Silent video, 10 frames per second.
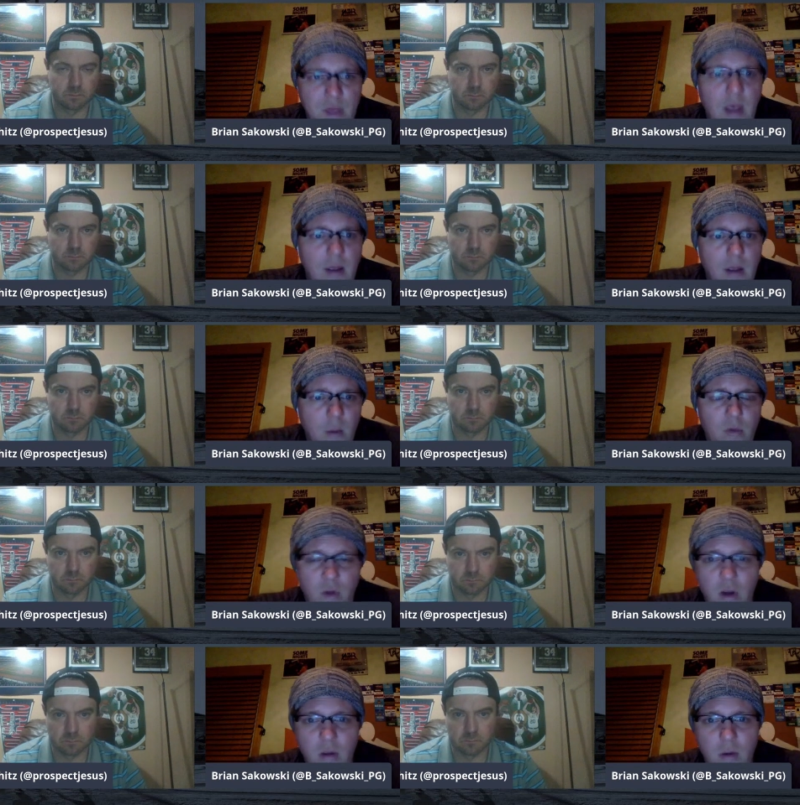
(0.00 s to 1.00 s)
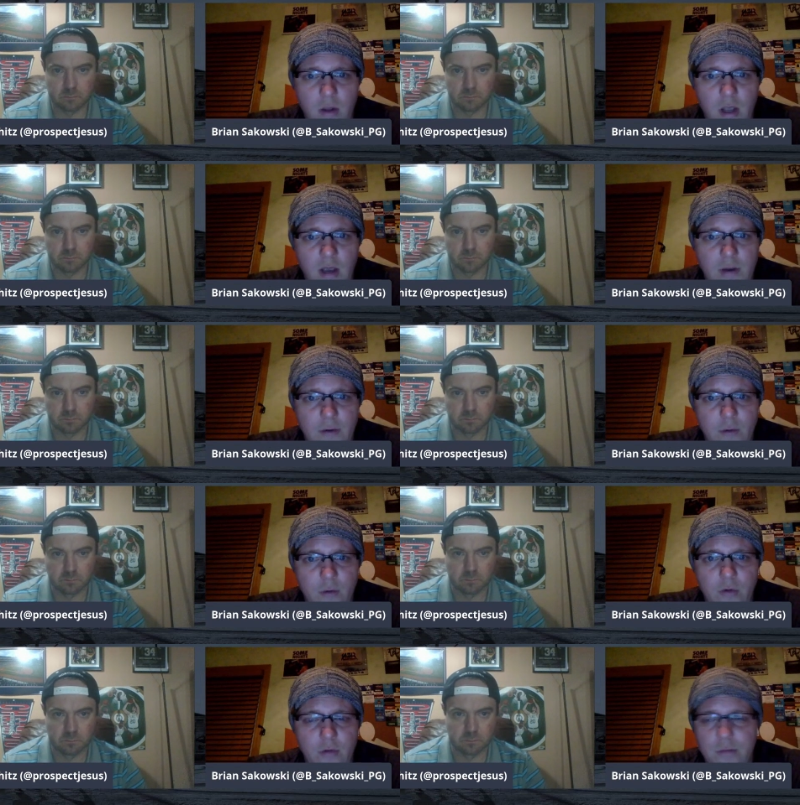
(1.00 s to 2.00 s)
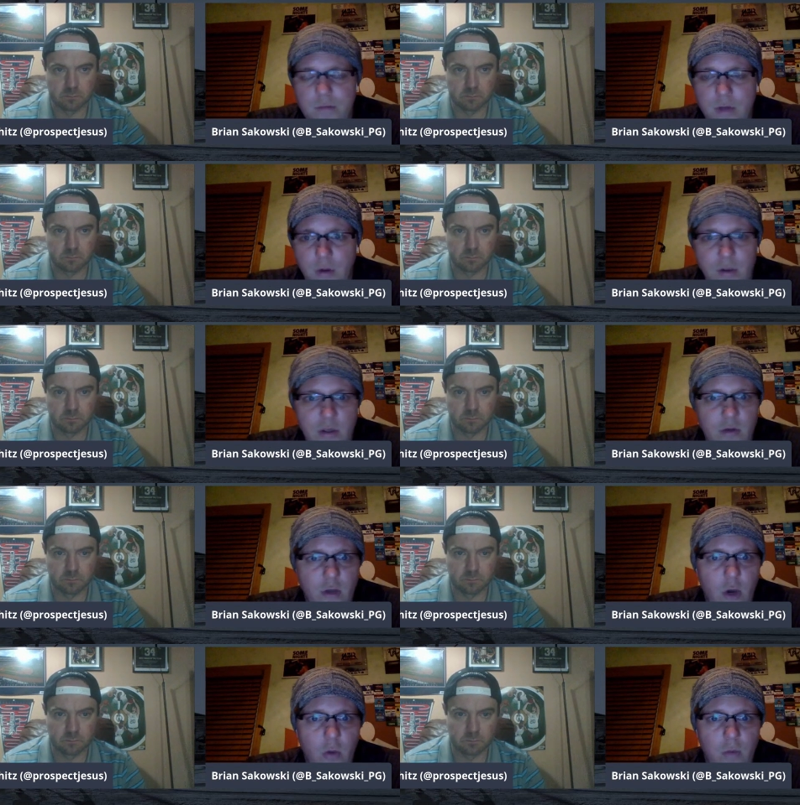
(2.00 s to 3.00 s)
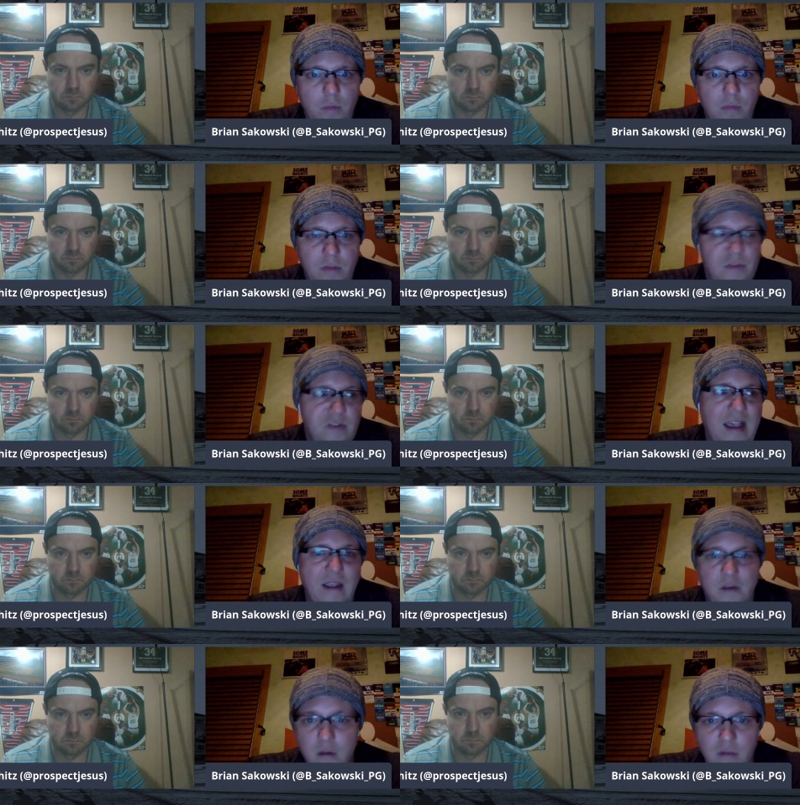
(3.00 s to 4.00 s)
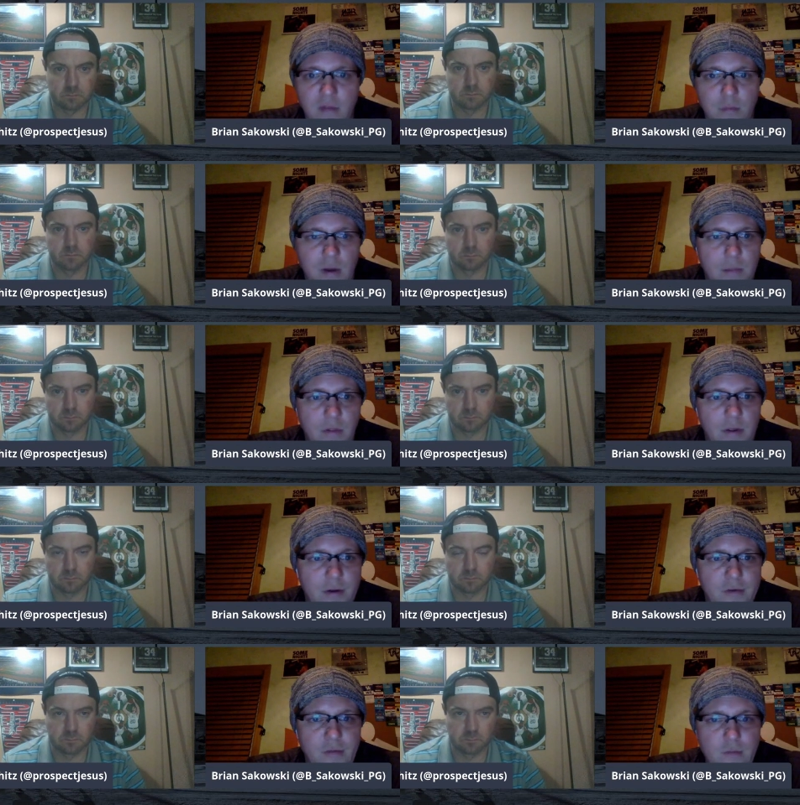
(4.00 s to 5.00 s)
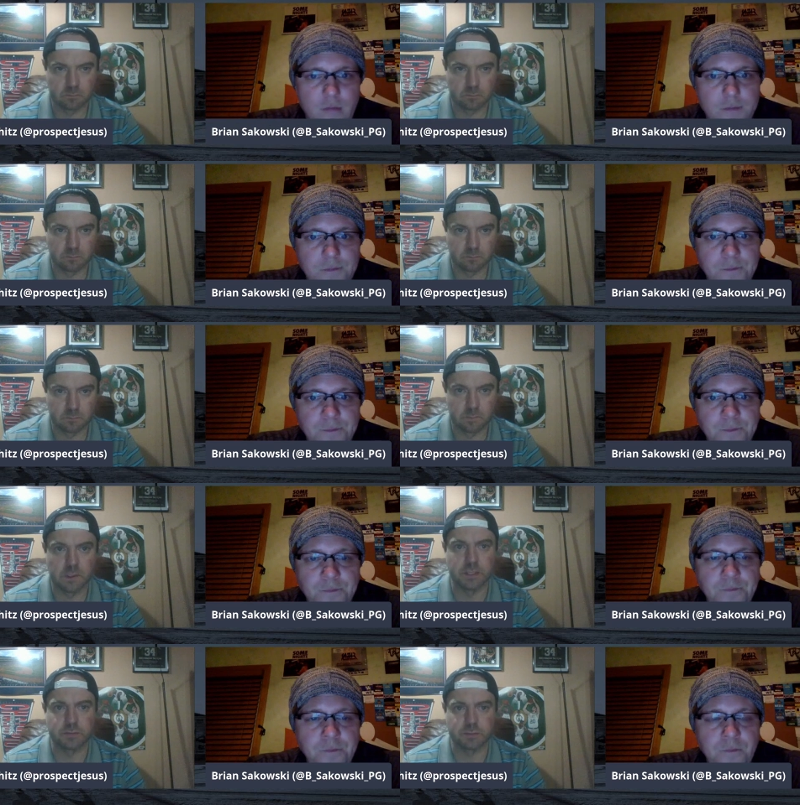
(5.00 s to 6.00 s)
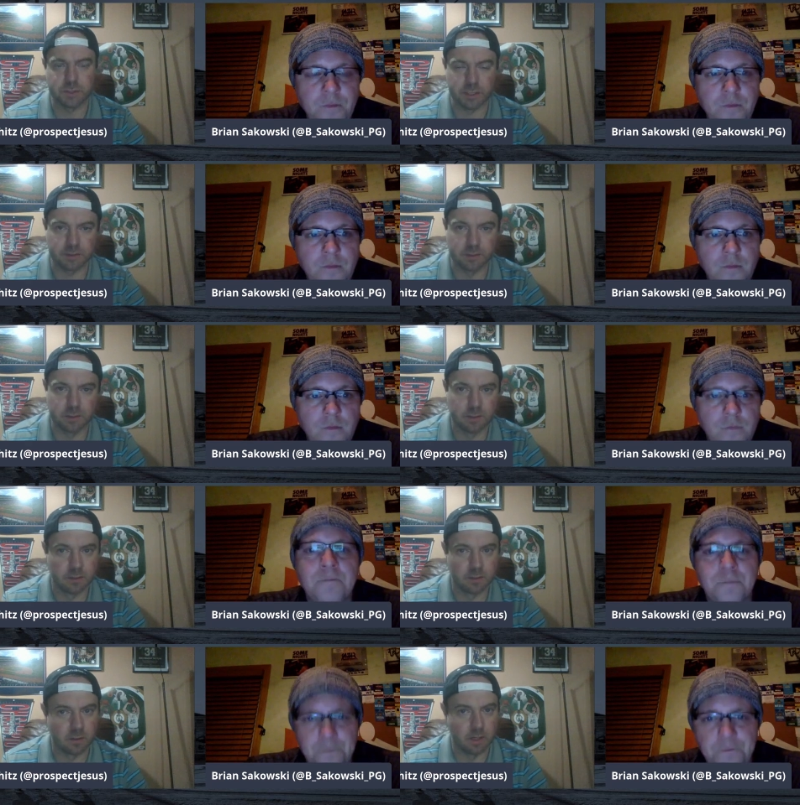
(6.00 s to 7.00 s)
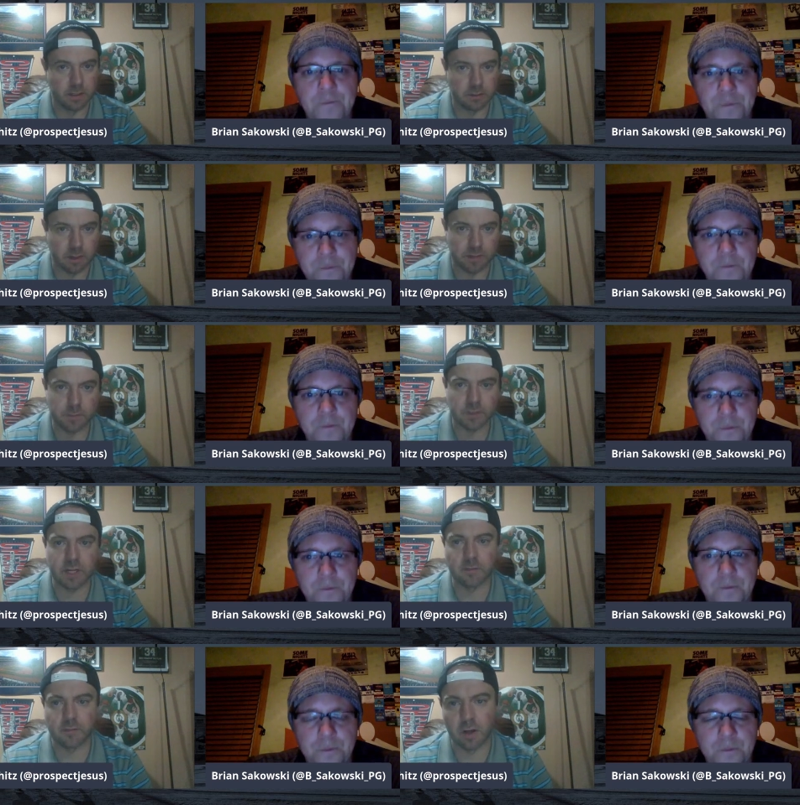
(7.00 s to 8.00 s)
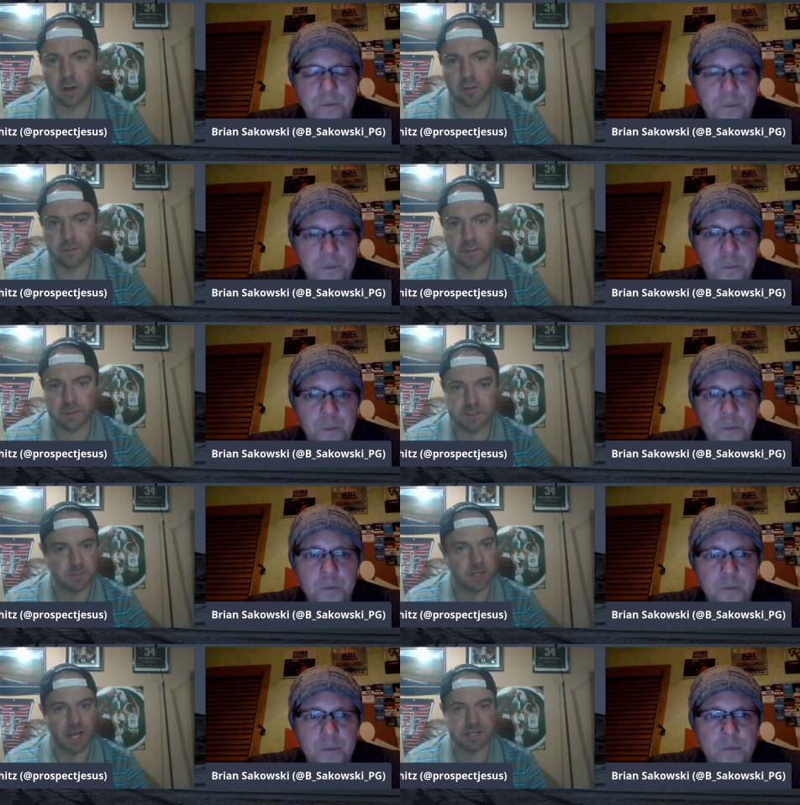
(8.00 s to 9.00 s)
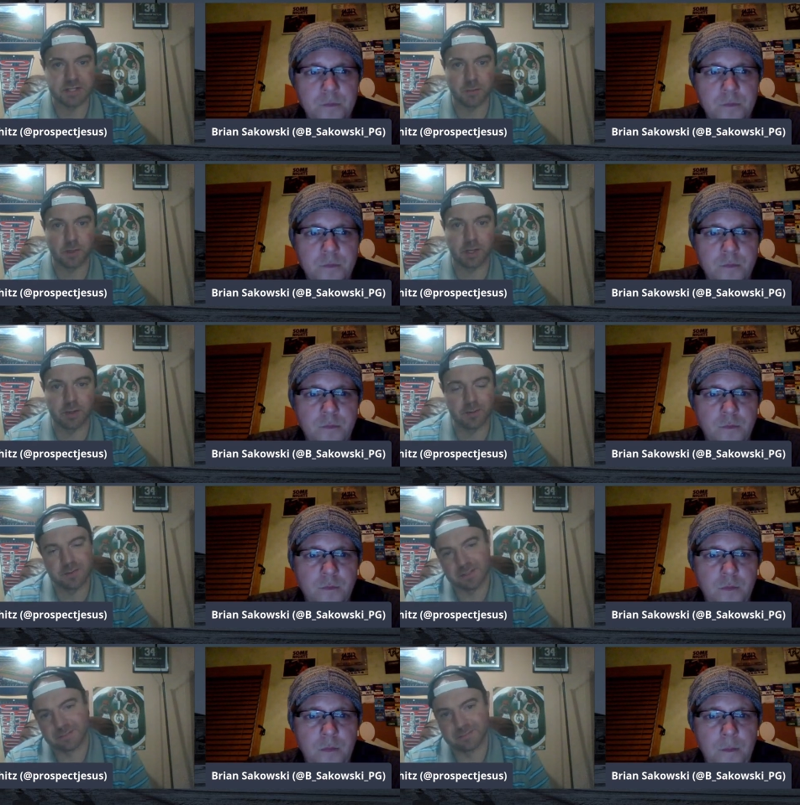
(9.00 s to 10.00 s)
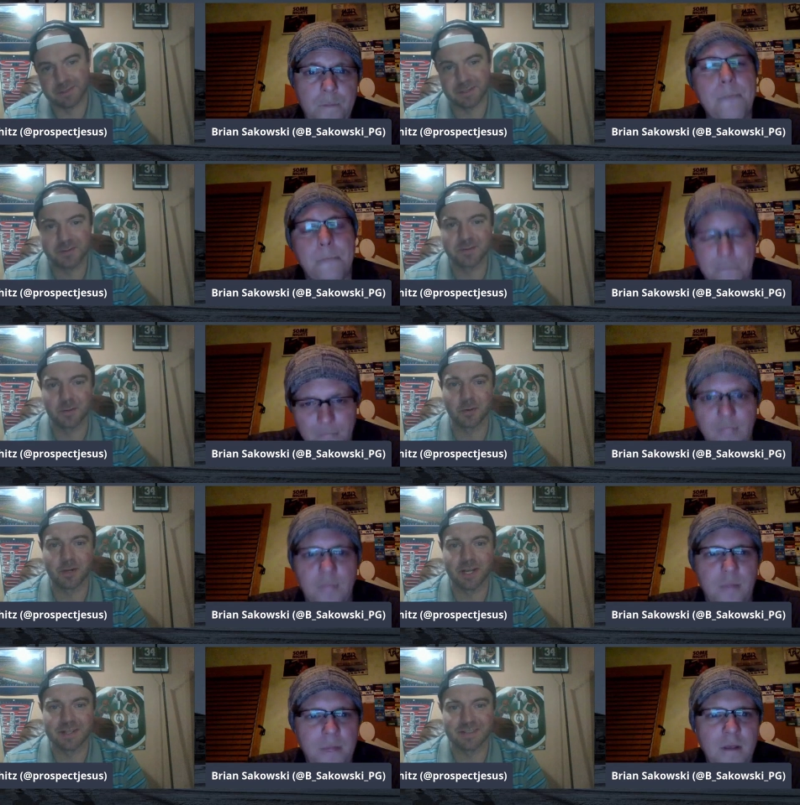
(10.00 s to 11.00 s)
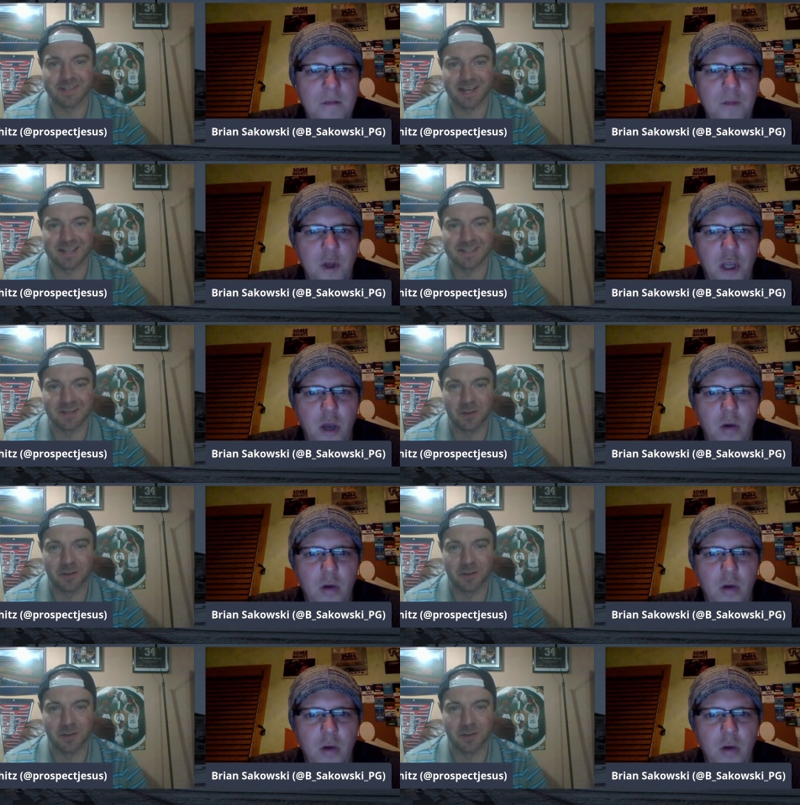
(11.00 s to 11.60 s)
Speaker 1: so yeah, yeah, we're talking about a guy here who could, you know, he could go the second of the prep players.
Speaker 2: Interesting. All right, I think we covered all of it because I was going to ask you where he goes, and you sort of already answered that. There so,